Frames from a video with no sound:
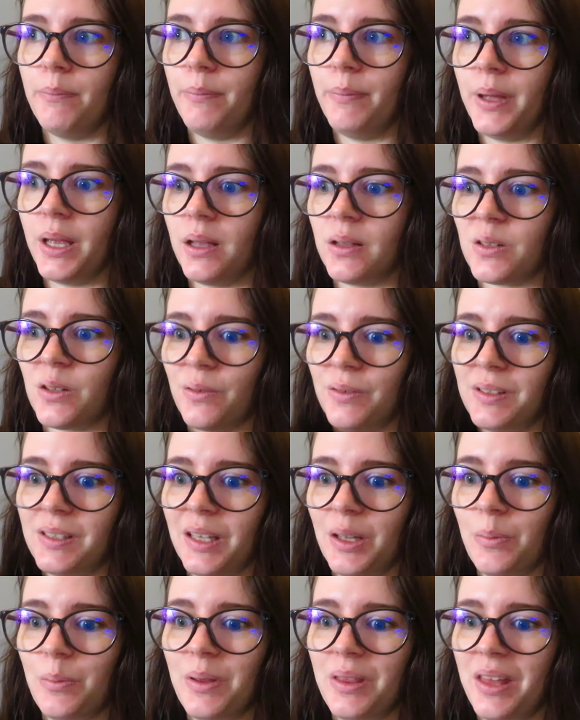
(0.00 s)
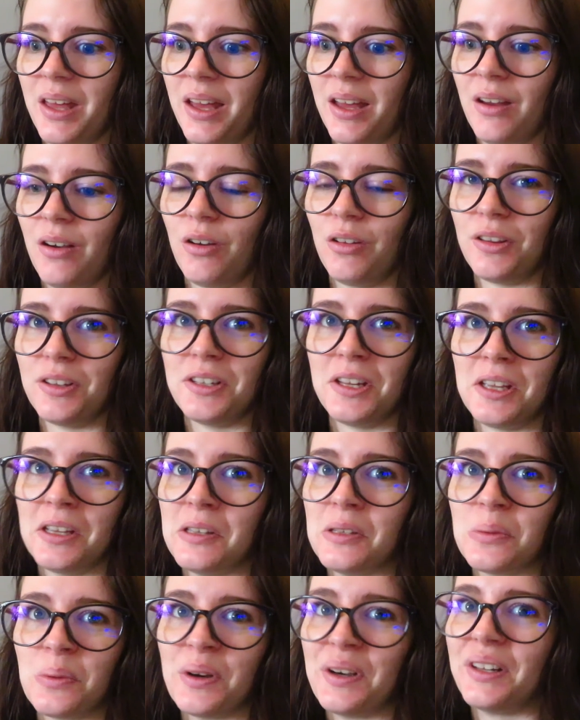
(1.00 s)
because obviously it'll be their holiday
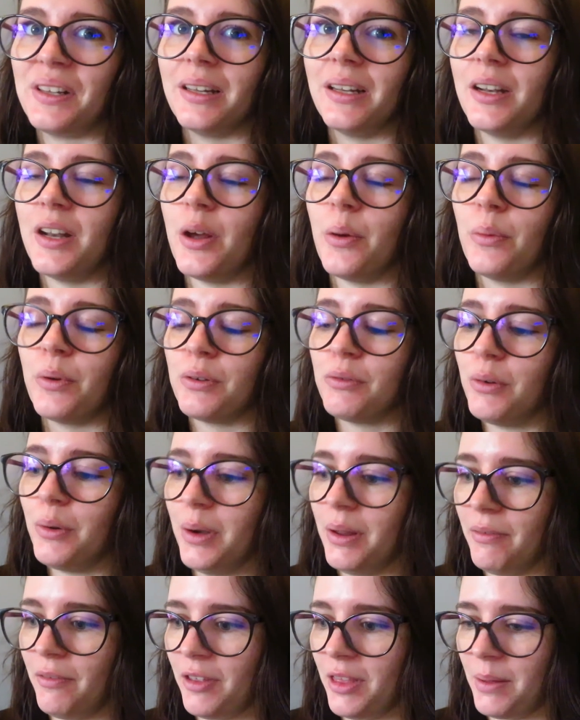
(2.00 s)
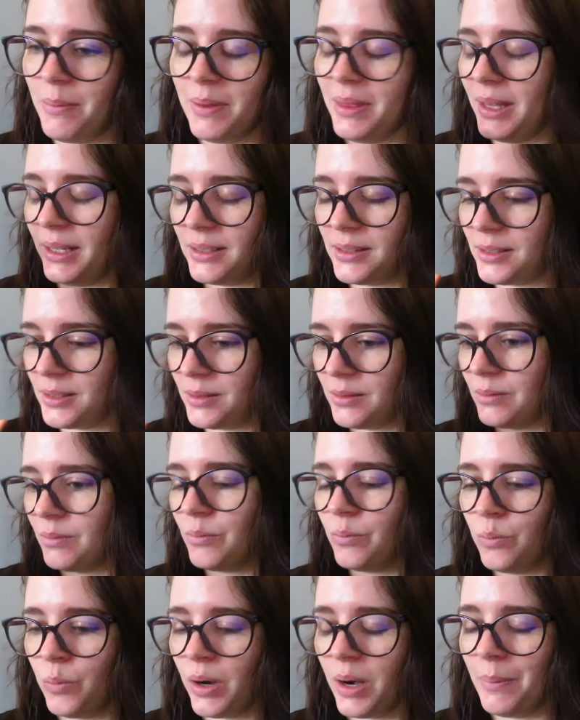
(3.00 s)
as well, and I don't want to ruin it for them, and that's
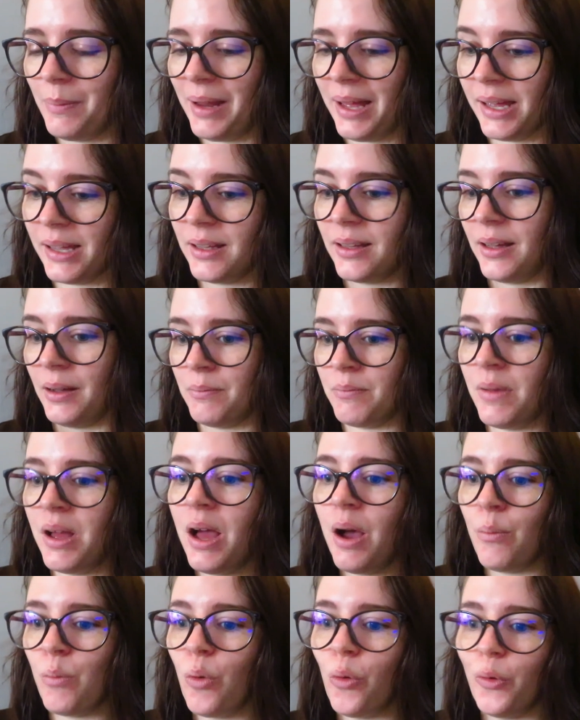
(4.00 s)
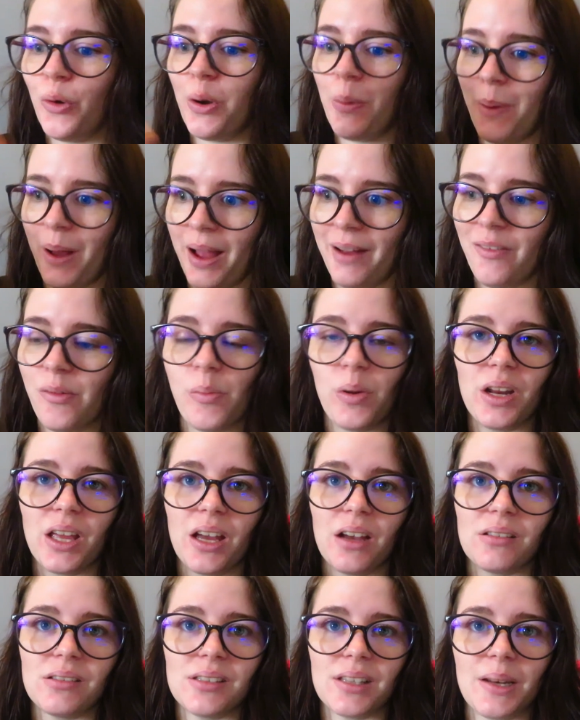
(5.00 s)
what I'm like. I'm more worried about everybody
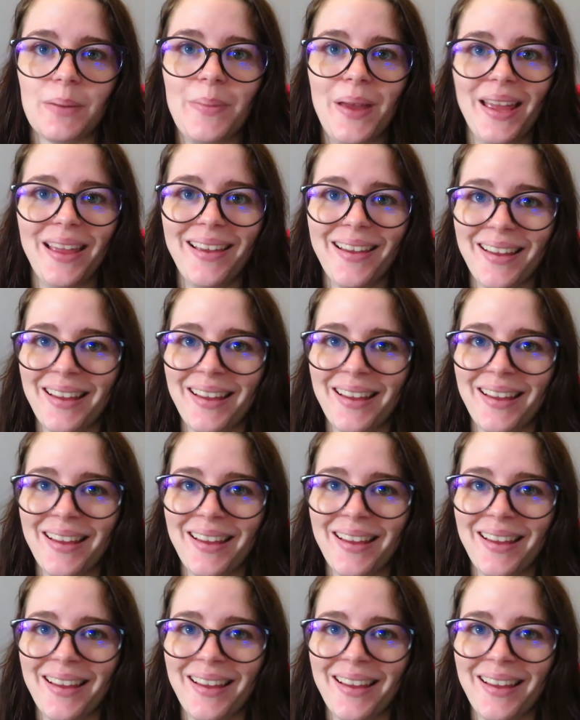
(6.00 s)
else than me.